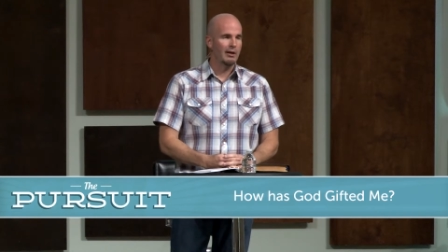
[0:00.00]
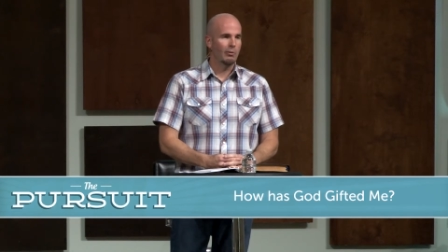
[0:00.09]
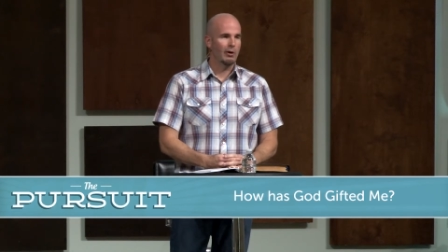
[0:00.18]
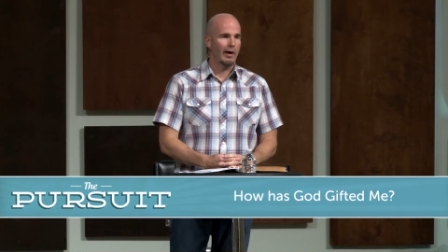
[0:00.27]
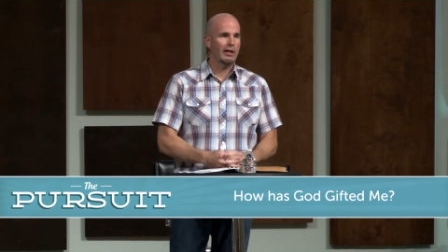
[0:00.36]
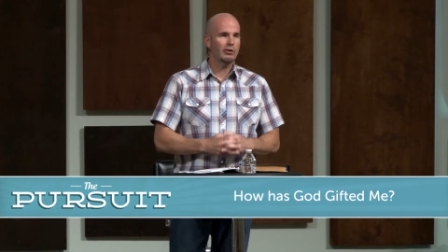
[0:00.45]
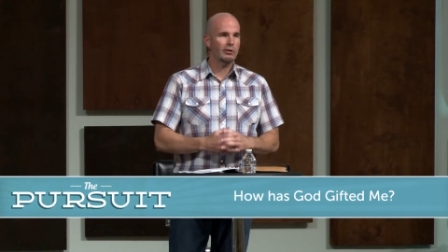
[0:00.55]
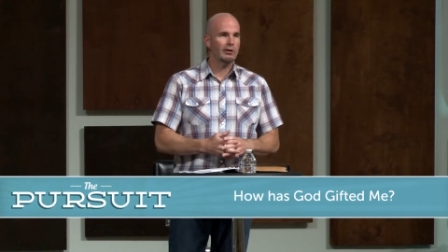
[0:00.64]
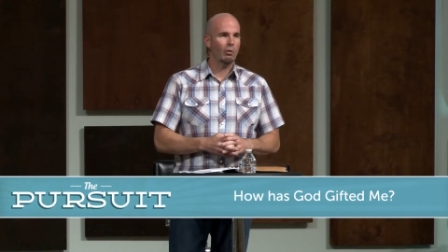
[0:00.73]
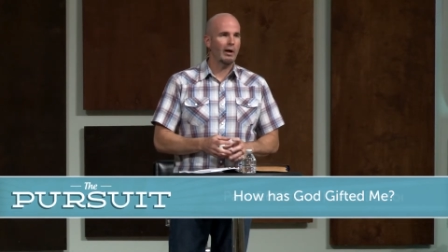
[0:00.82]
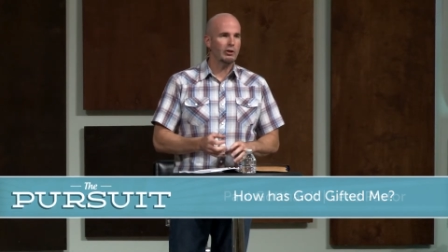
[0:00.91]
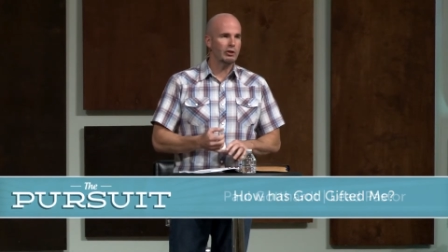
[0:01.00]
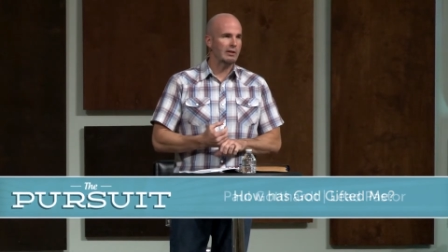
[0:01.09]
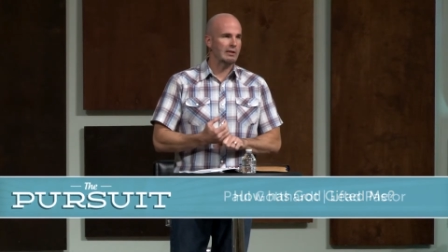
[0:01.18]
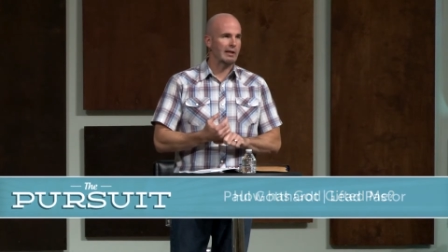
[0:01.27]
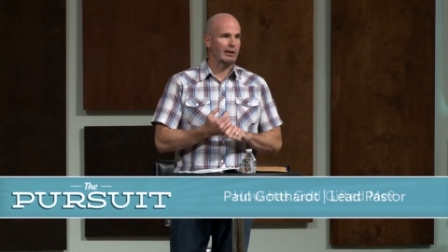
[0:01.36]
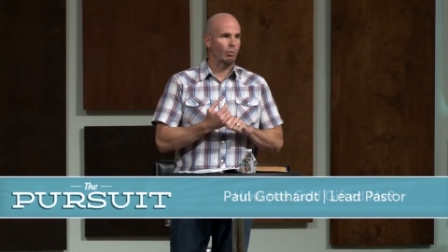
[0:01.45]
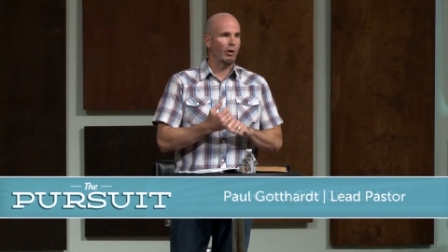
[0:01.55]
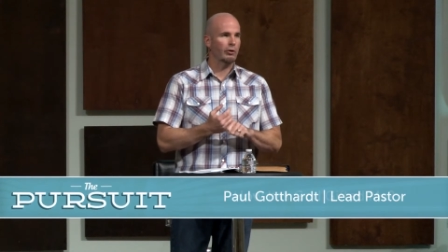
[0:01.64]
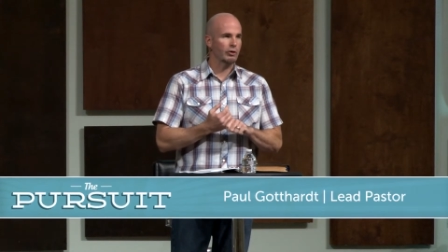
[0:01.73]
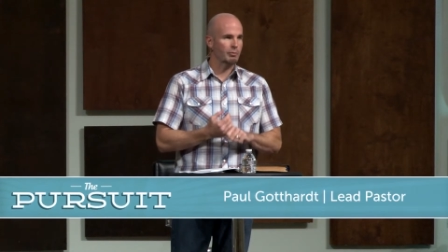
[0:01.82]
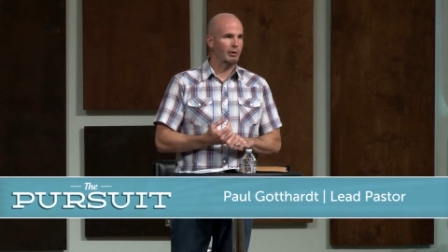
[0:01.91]
We're answering questions like
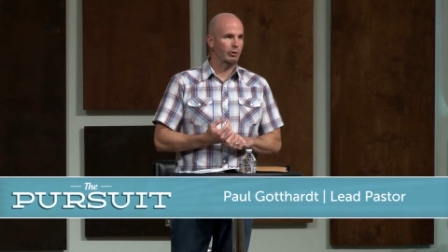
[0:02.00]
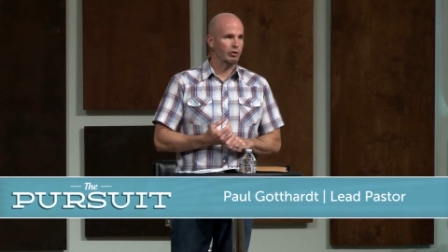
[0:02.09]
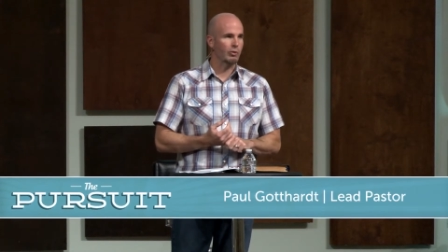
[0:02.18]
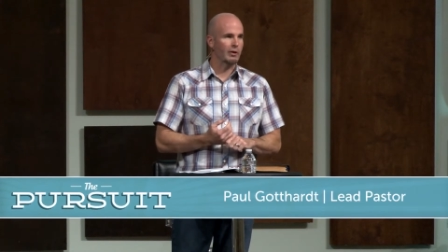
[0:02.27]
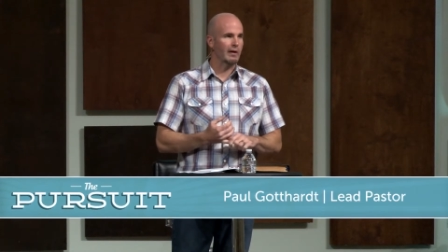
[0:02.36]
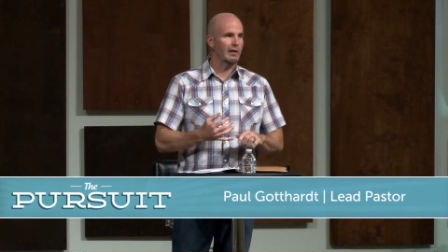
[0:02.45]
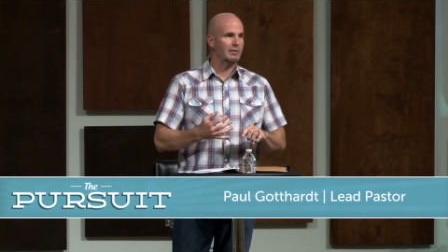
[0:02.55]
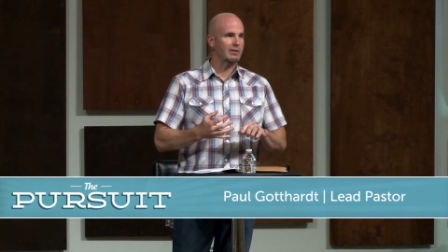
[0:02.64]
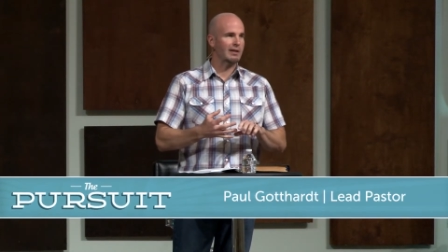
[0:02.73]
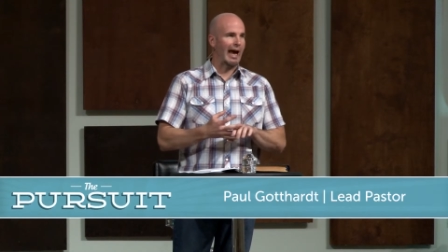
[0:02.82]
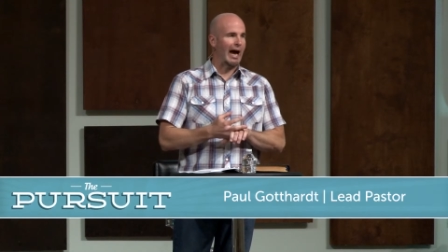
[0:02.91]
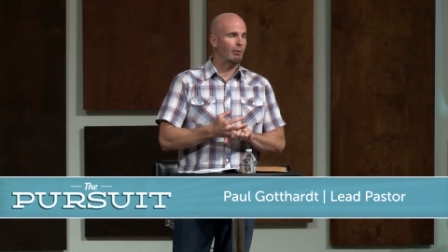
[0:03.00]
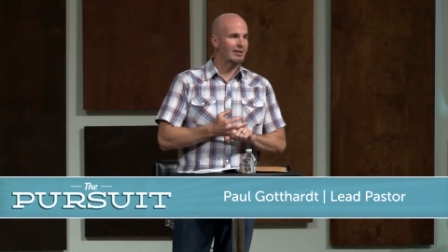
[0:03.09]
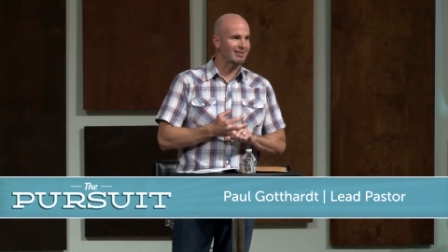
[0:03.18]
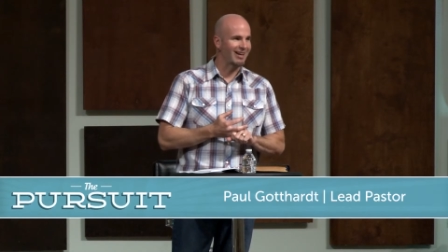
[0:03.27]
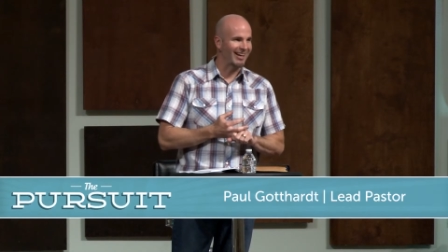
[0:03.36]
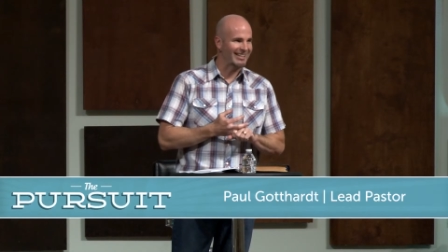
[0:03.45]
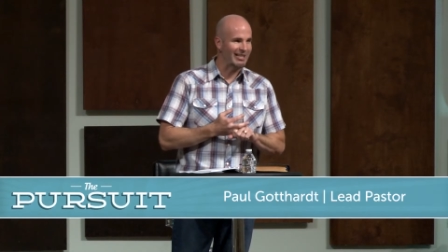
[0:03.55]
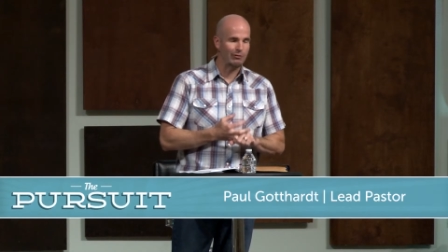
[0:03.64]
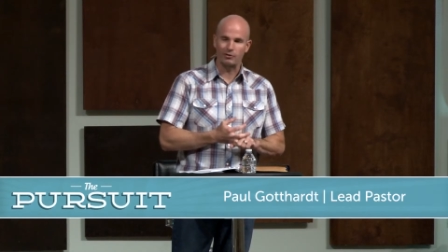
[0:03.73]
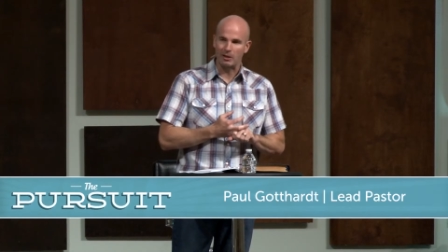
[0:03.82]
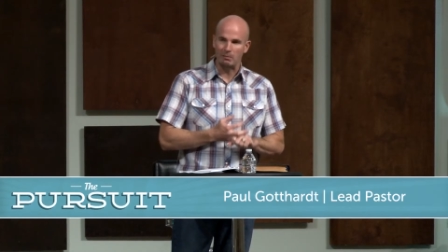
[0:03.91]
what are spiritual gifts? How has God
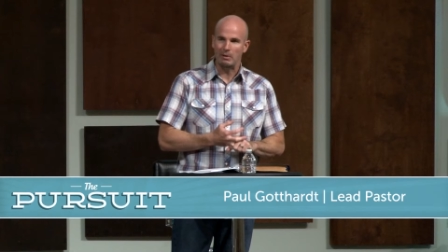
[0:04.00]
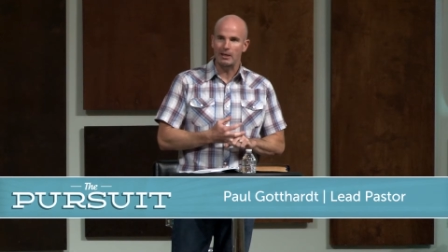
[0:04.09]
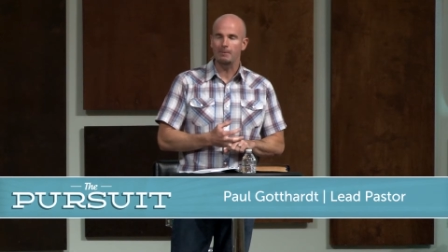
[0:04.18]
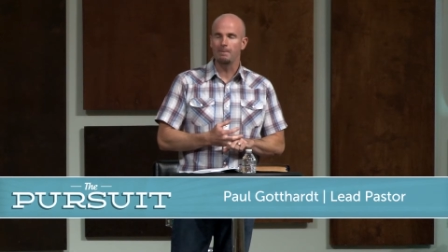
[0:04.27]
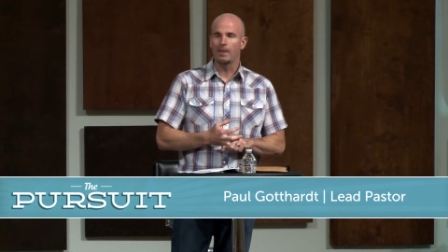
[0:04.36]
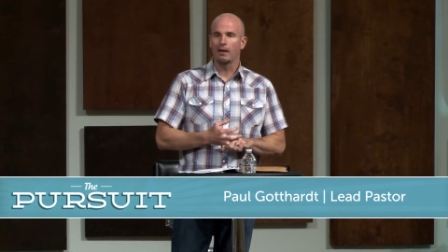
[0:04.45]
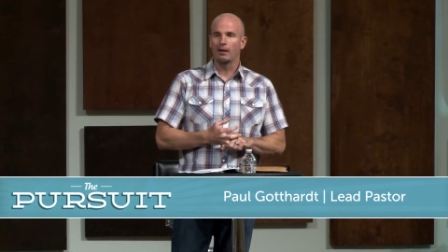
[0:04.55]
gifted me?